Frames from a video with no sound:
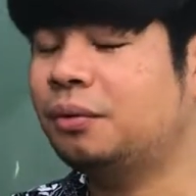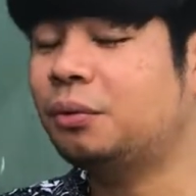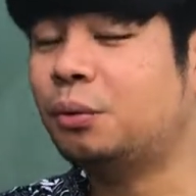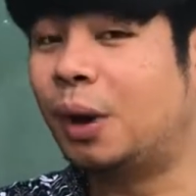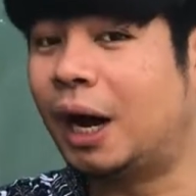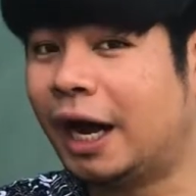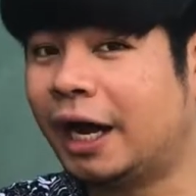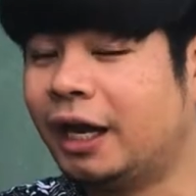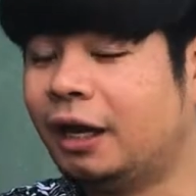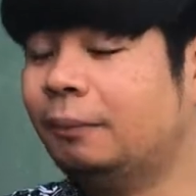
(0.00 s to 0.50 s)

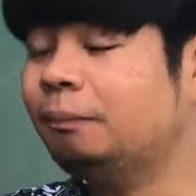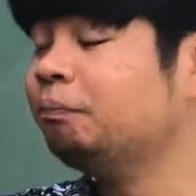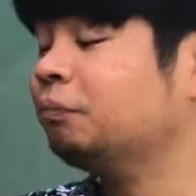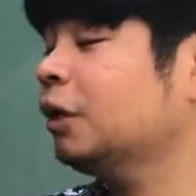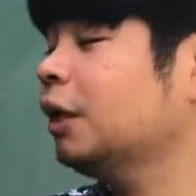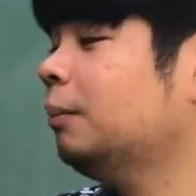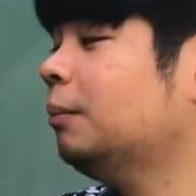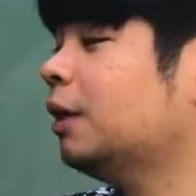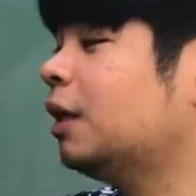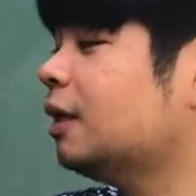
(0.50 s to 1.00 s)
Why?
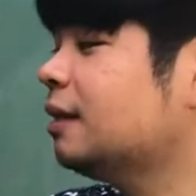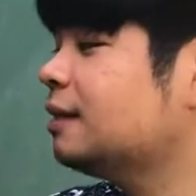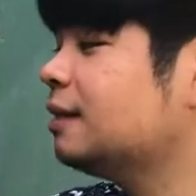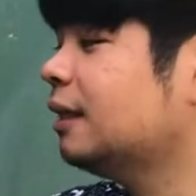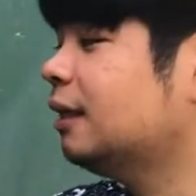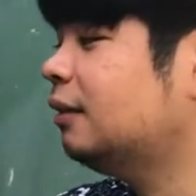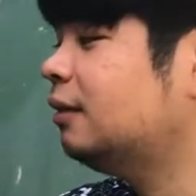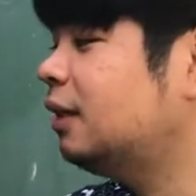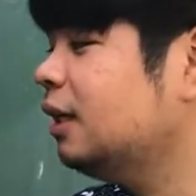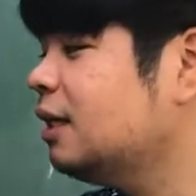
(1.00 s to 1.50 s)
Because
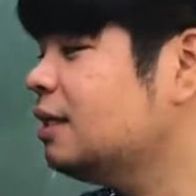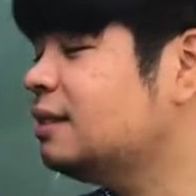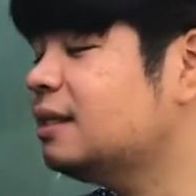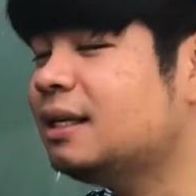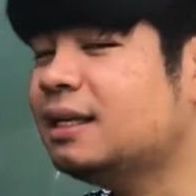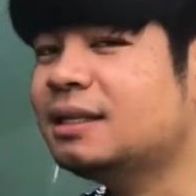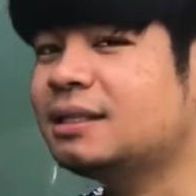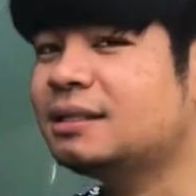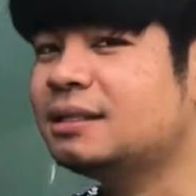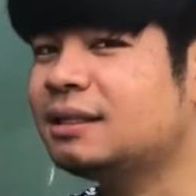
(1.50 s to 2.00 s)
this
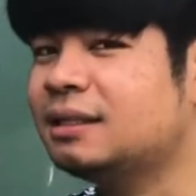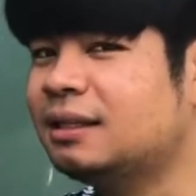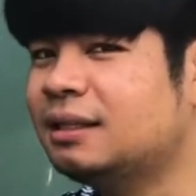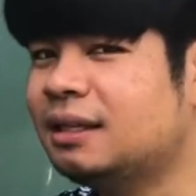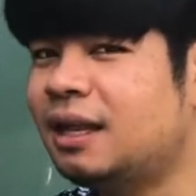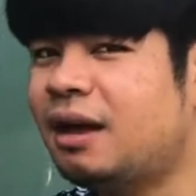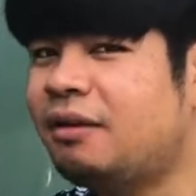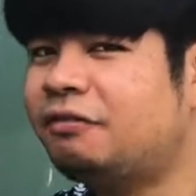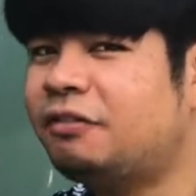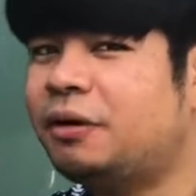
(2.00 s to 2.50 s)
is
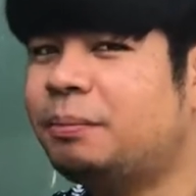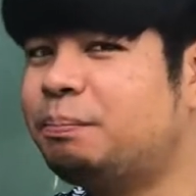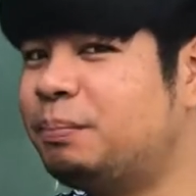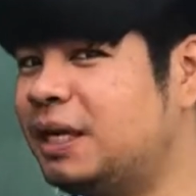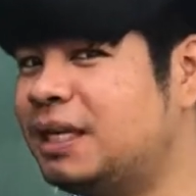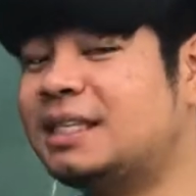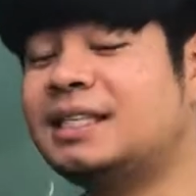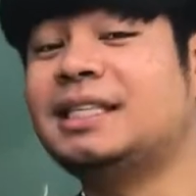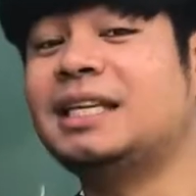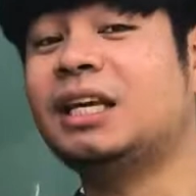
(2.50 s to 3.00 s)
never
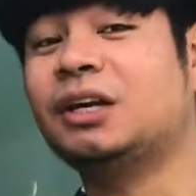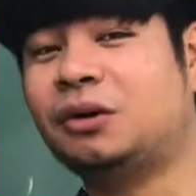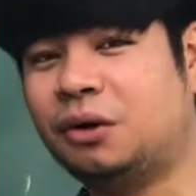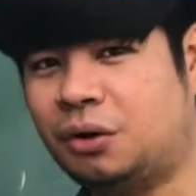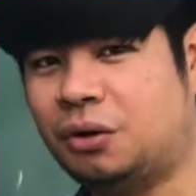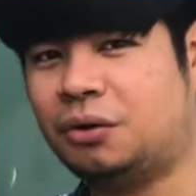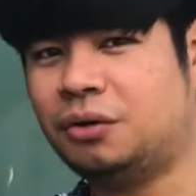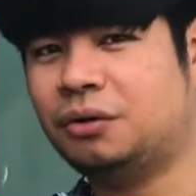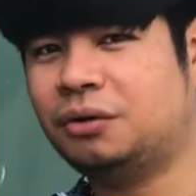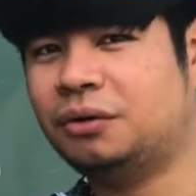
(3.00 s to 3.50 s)
be
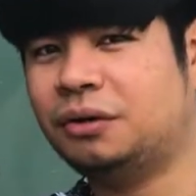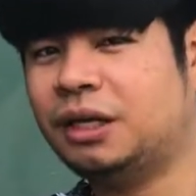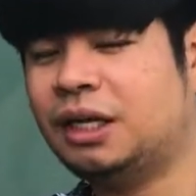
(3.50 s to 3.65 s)
0.